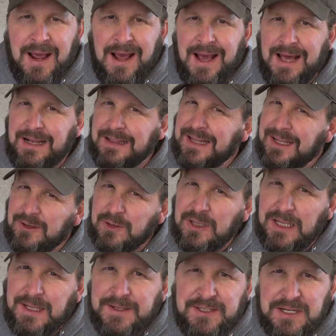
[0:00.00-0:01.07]
Had a little
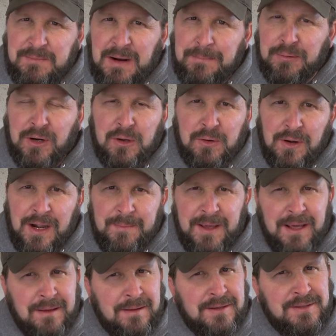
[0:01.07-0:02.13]
glitch in my
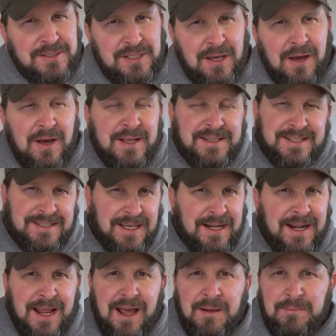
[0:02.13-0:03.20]
programming, saw it, sat
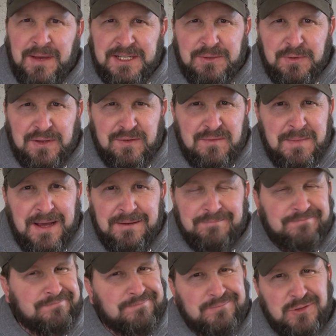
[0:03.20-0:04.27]
down, messed with it for about
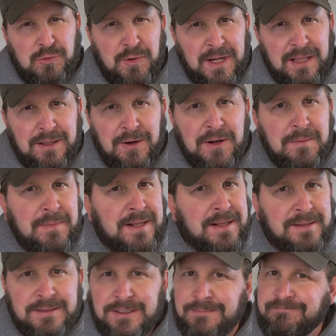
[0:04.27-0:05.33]
20-30
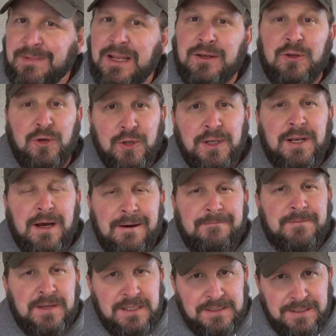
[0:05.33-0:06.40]
minutes, and could not
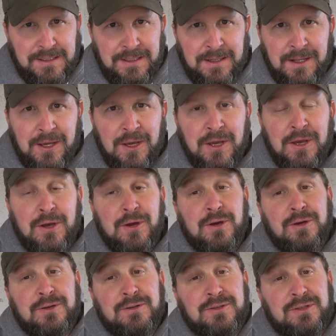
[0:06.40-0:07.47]
fix it.
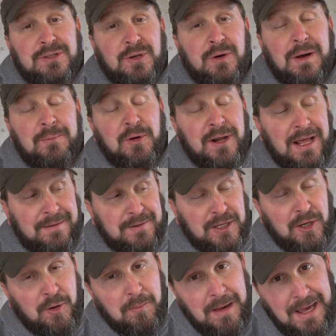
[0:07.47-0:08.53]
So I'm going to have to
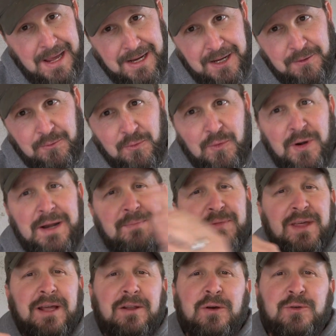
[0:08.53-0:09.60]
go back and rip
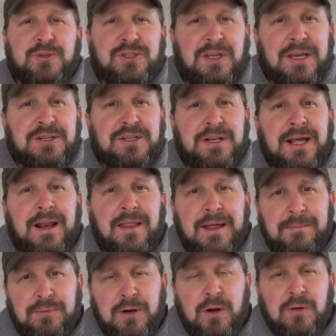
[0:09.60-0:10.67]
that whole section out of
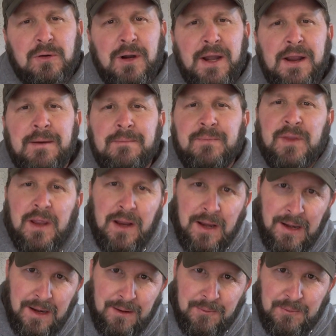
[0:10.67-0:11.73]
that program,
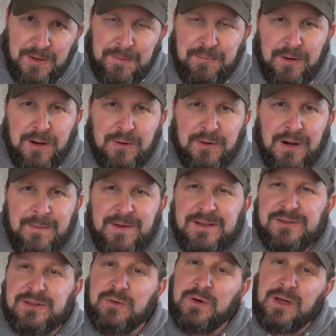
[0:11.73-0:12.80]
reprogram
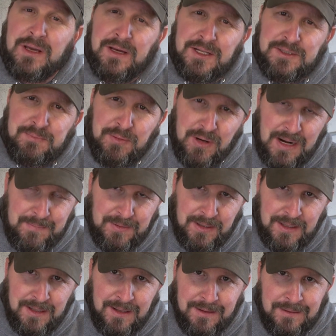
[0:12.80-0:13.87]
it so it cuts
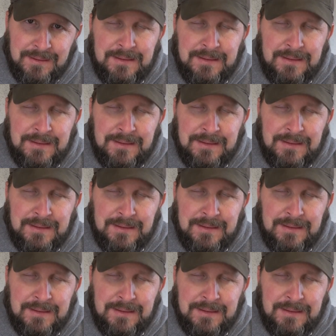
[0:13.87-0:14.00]
properly.